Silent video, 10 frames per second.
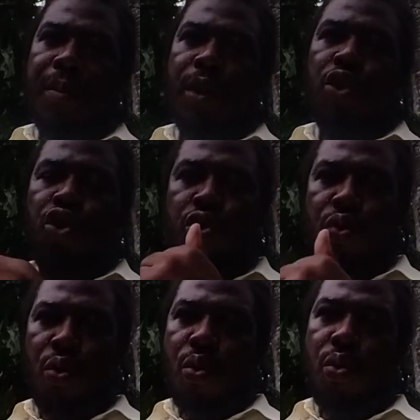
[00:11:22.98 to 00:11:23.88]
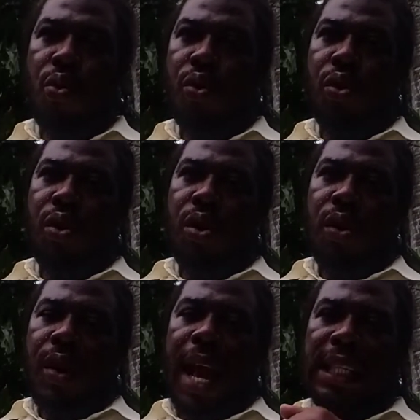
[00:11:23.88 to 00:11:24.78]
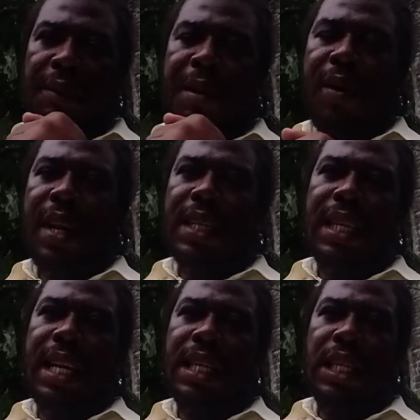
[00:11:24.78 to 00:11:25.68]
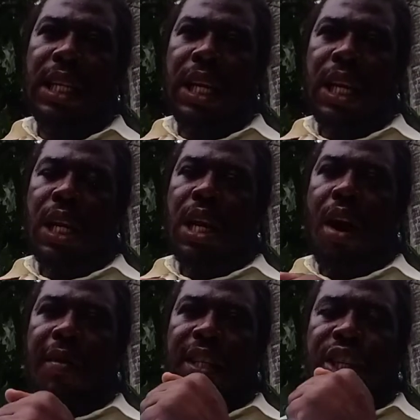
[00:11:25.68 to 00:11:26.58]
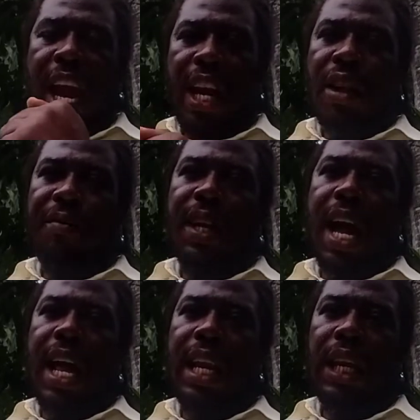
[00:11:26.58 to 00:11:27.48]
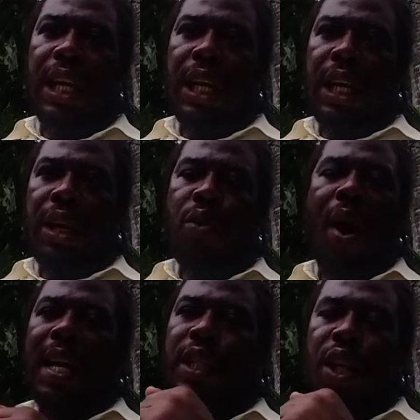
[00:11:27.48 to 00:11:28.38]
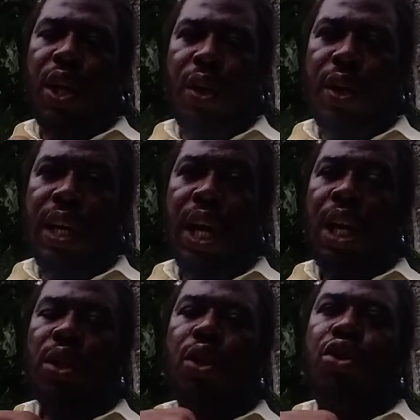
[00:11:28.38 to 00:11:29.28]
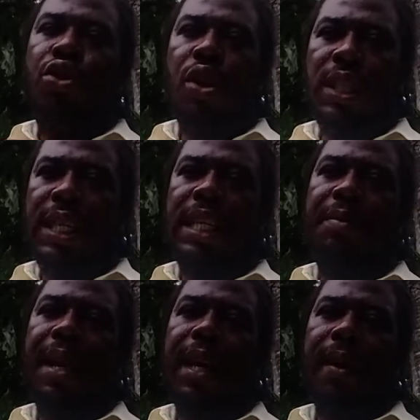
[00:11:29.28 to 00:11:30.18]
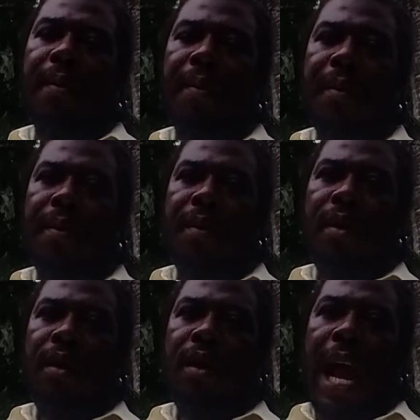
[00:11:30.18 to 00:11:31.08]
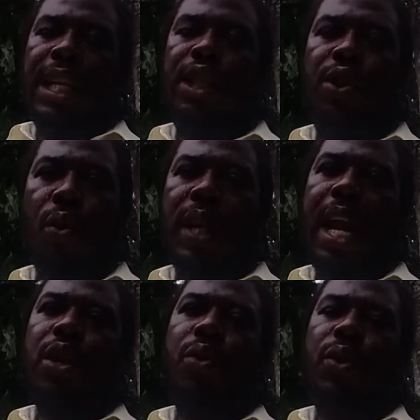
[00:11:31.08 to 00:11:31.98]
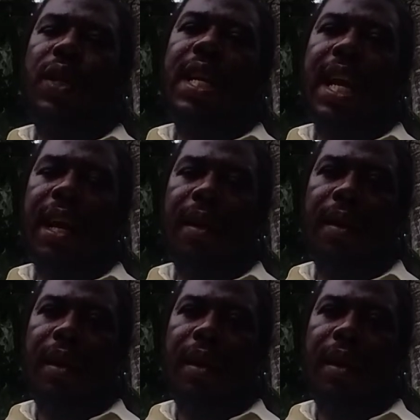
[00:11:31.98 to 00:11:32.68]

true experiences of a child of God who has learned to trust his maker. And so can you today.